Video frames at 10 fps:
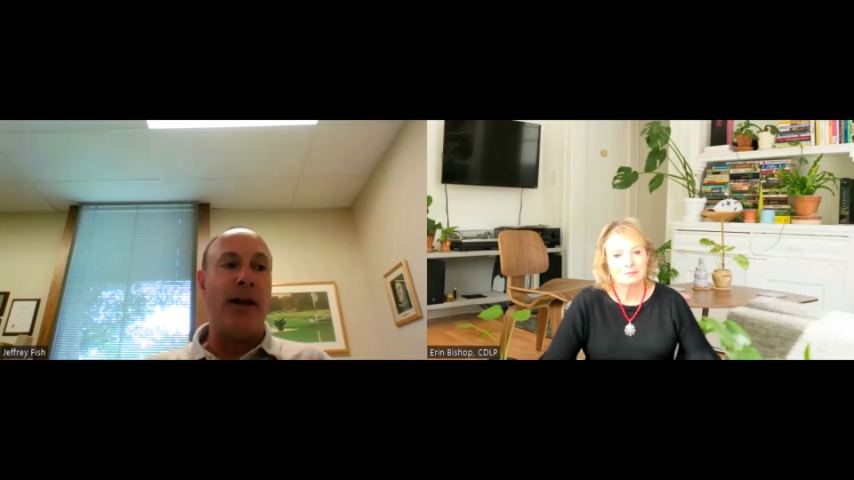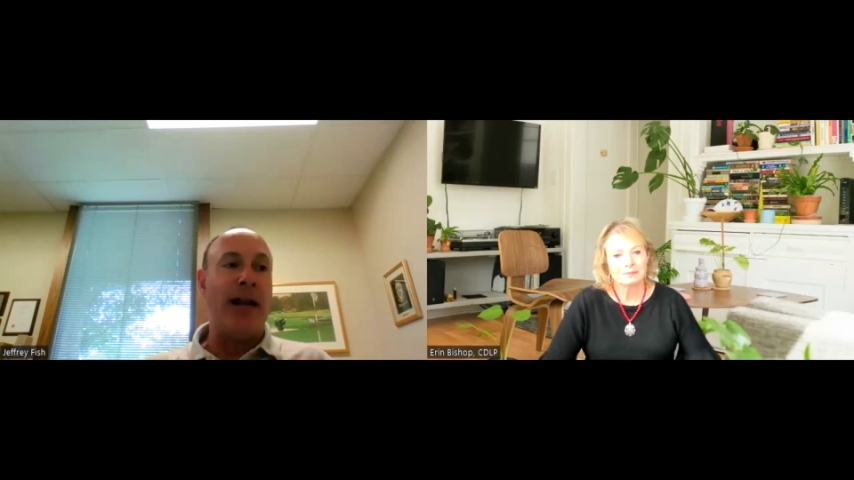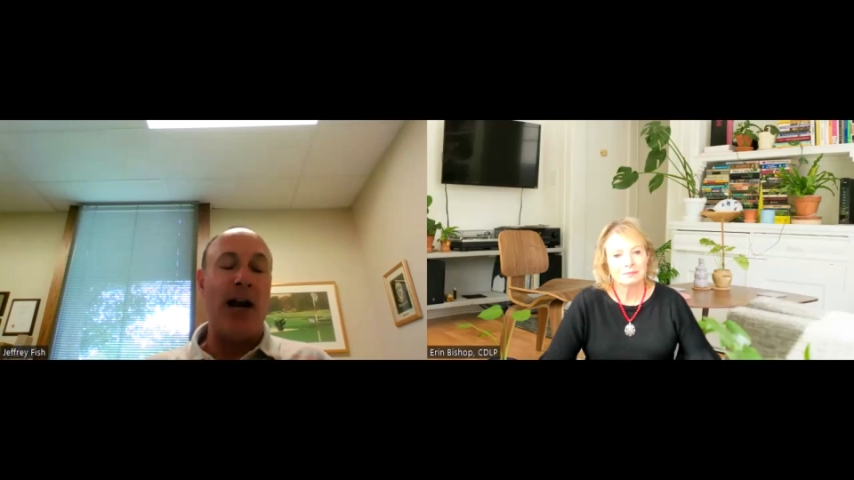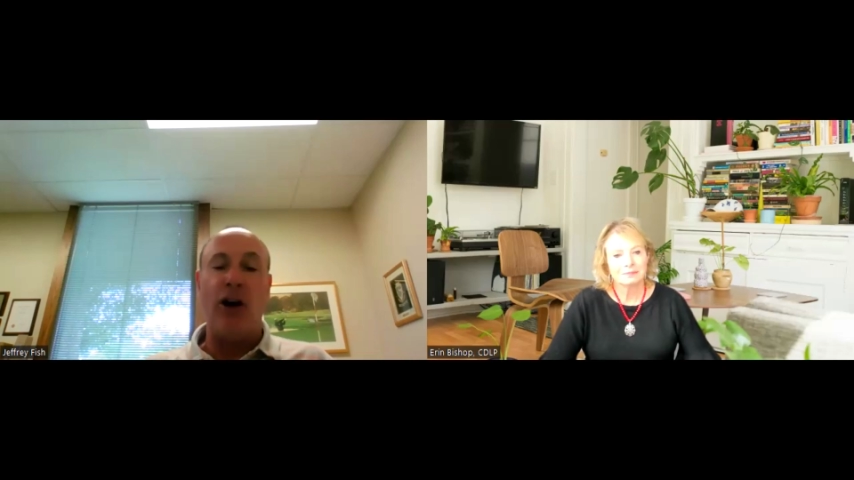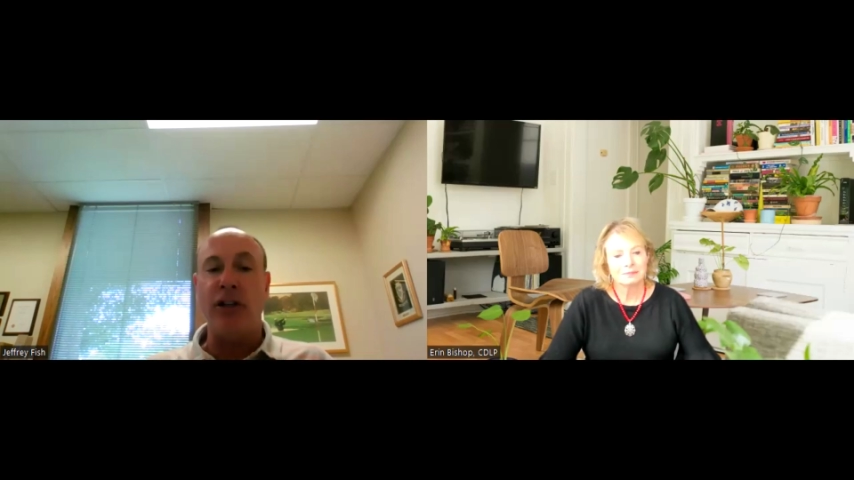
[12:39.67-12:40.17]

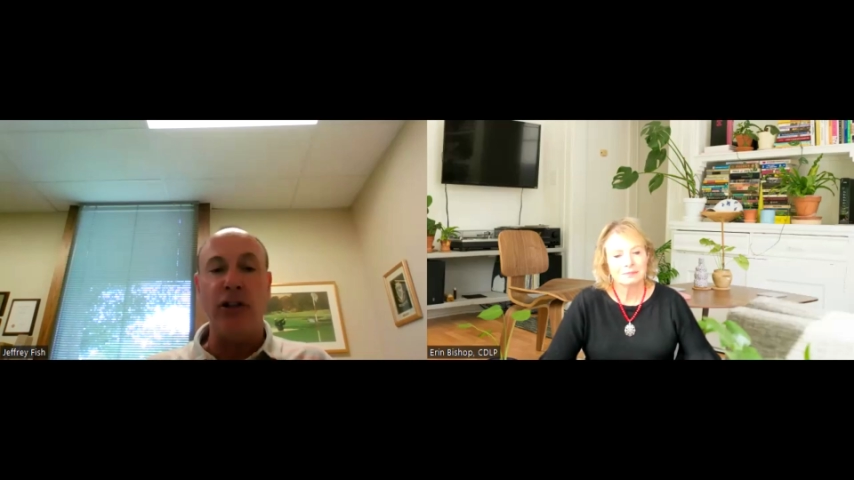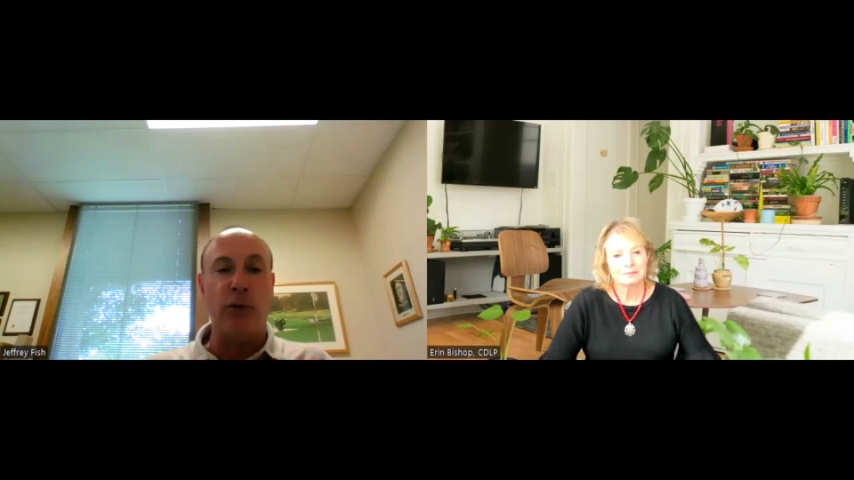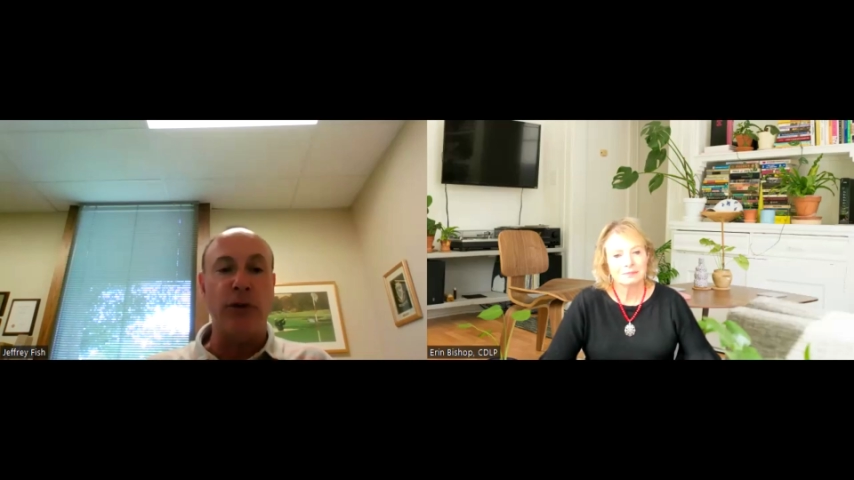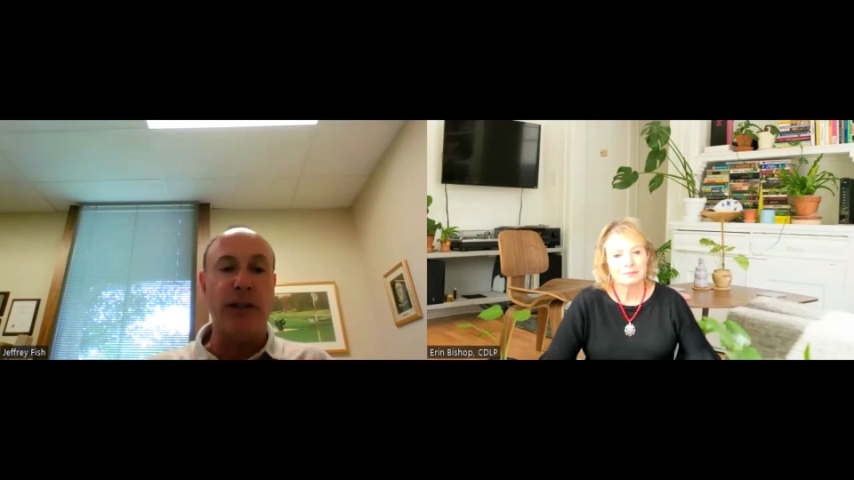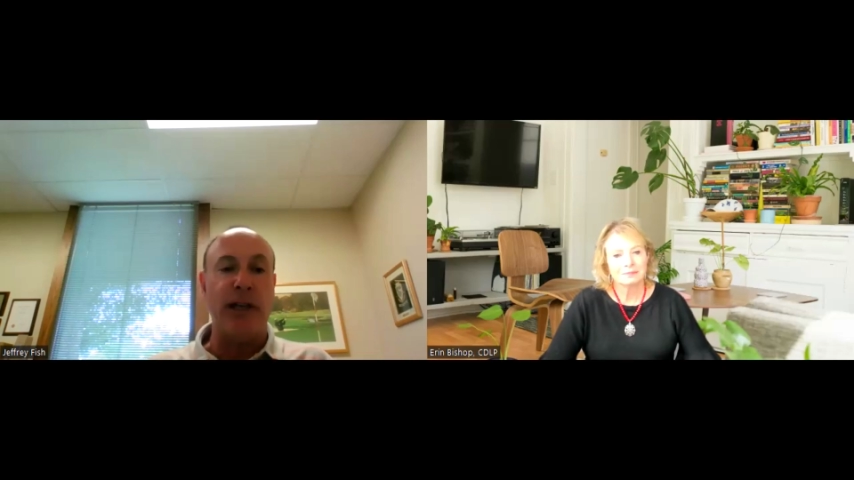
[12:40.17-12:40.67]

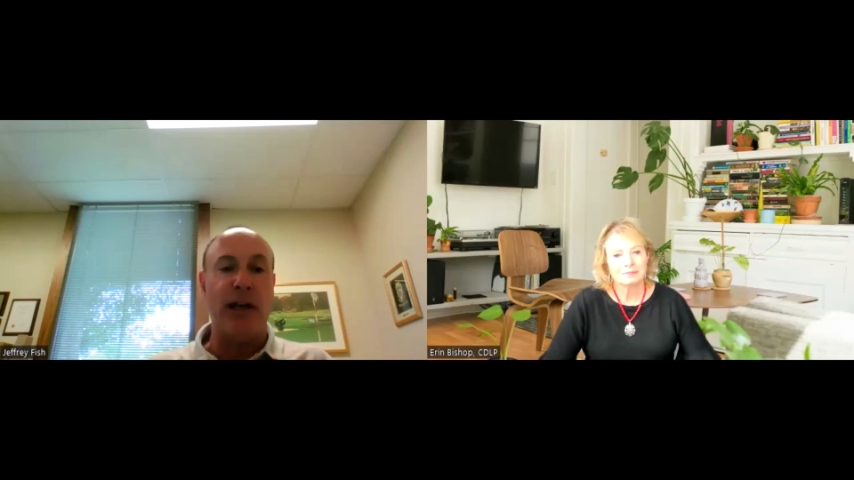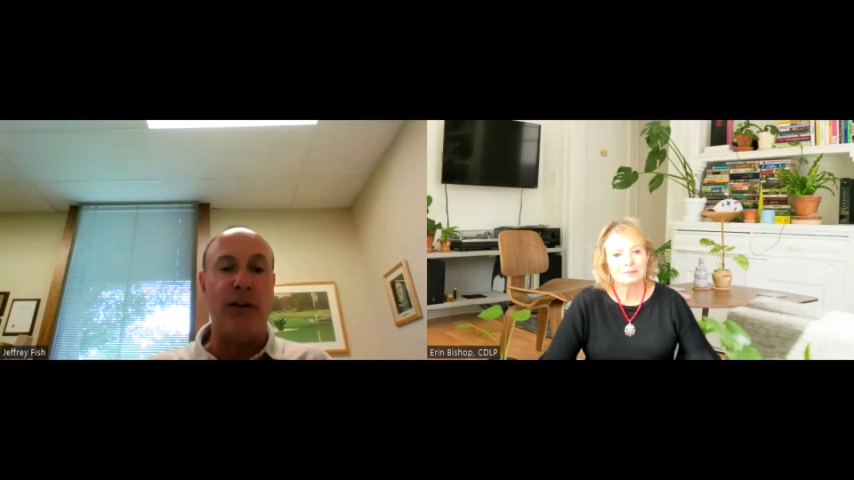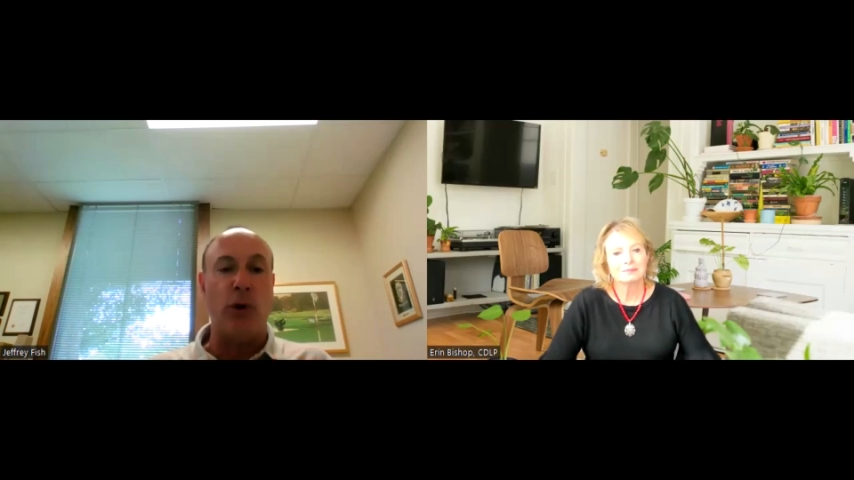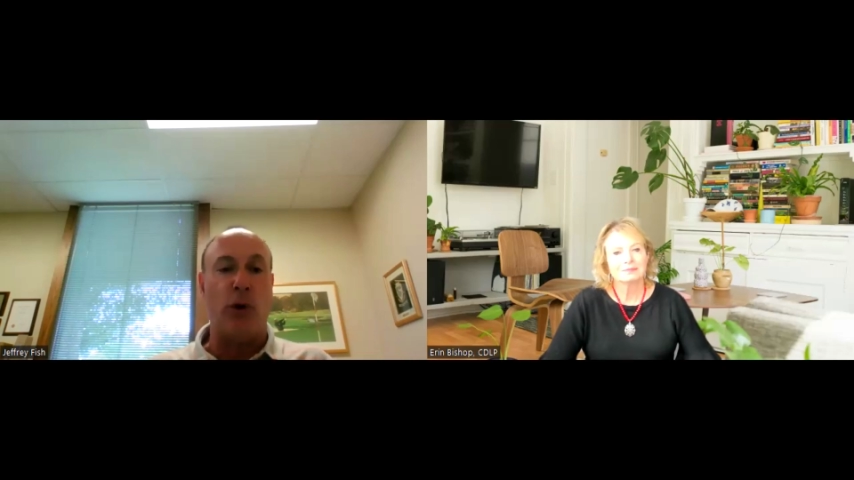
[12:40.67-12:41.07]
inheritance received